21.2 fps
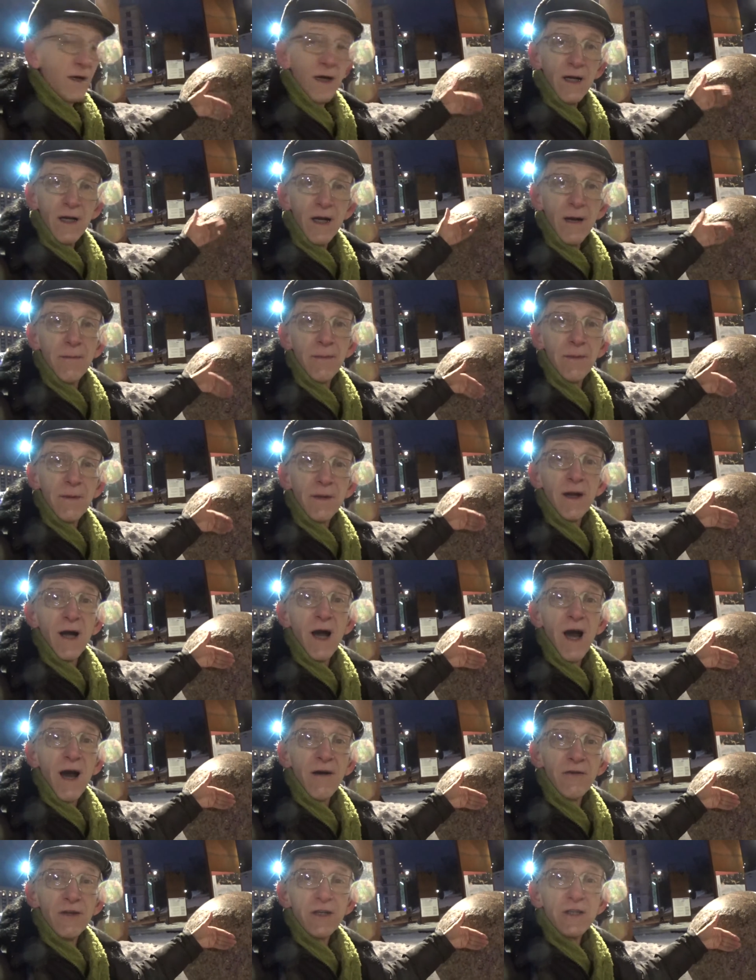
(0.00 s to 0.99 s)
uh,
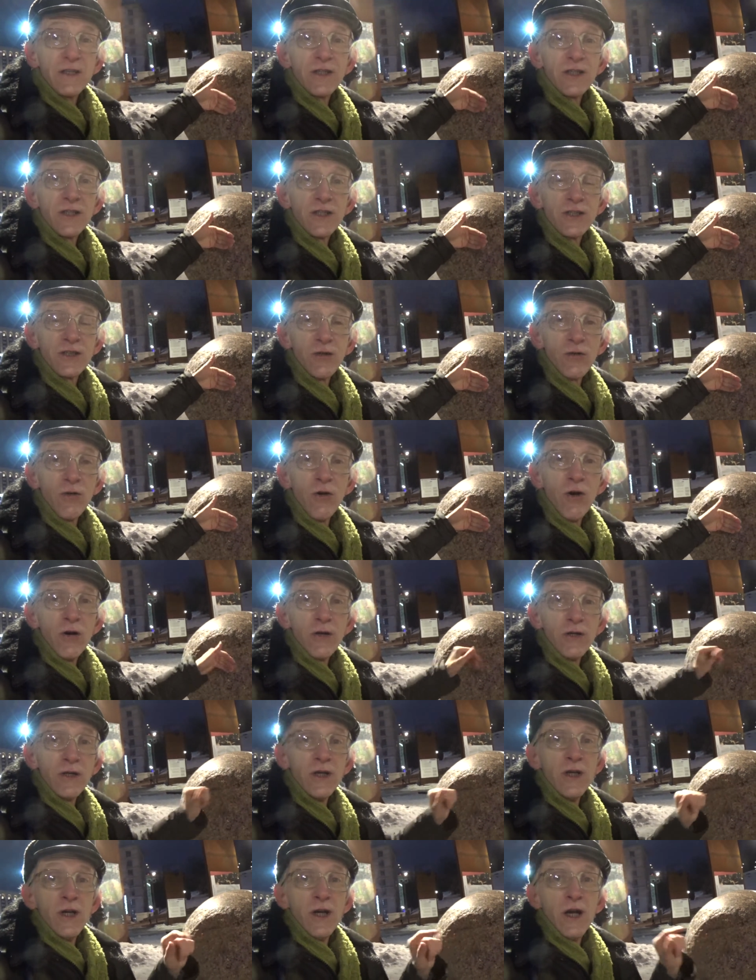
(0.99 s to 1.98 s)
halfly
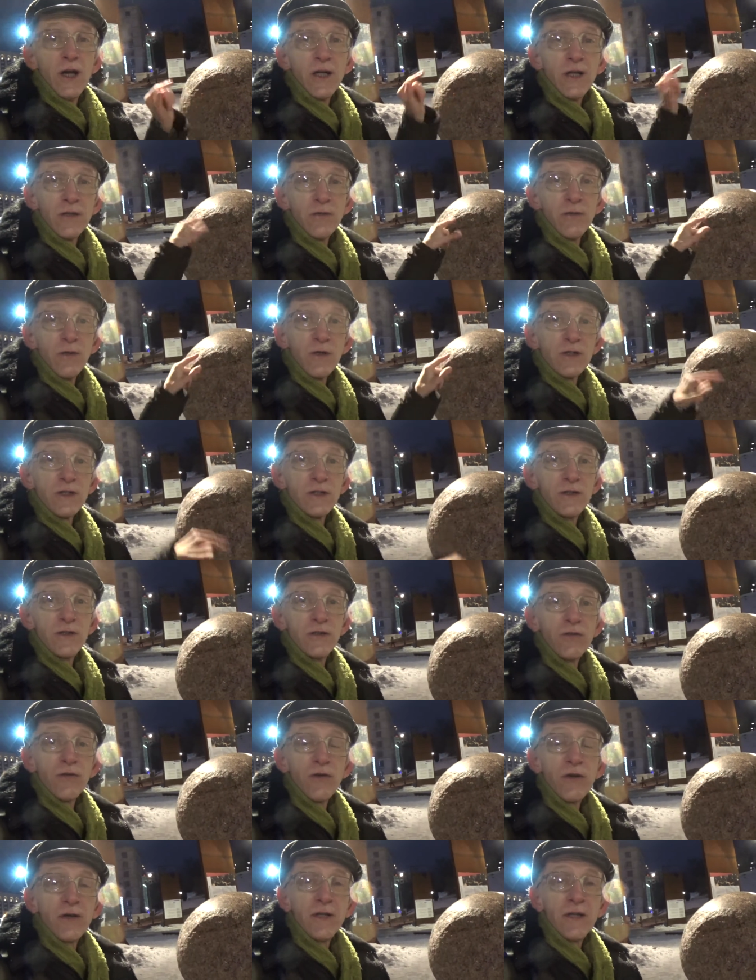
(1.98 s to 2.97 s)
destroyed and it was
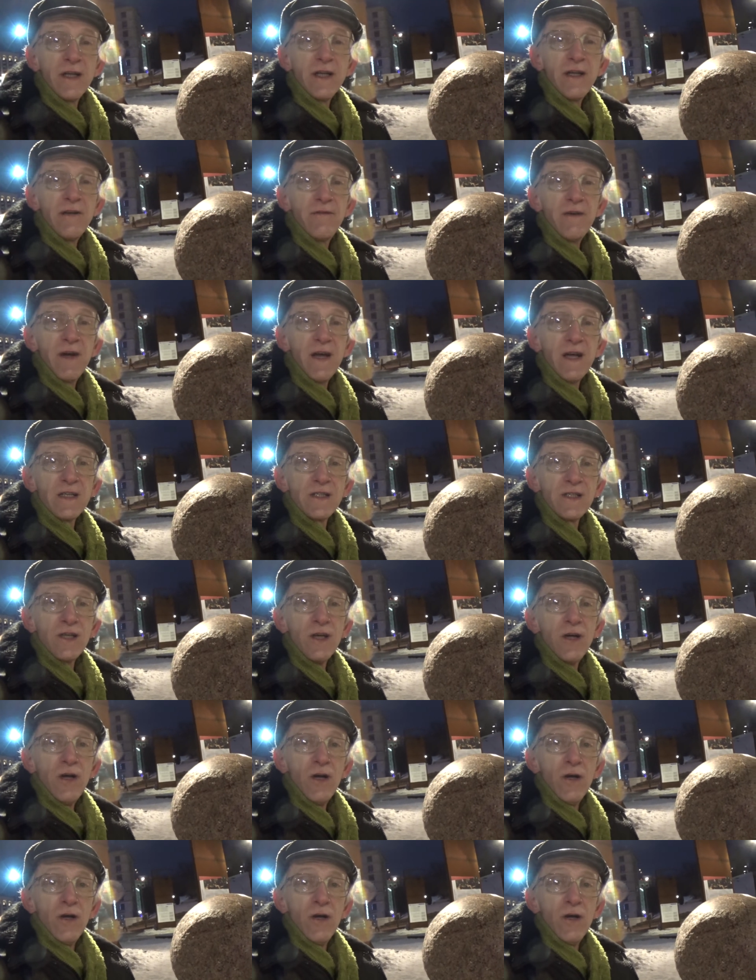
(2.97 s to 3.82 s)
during events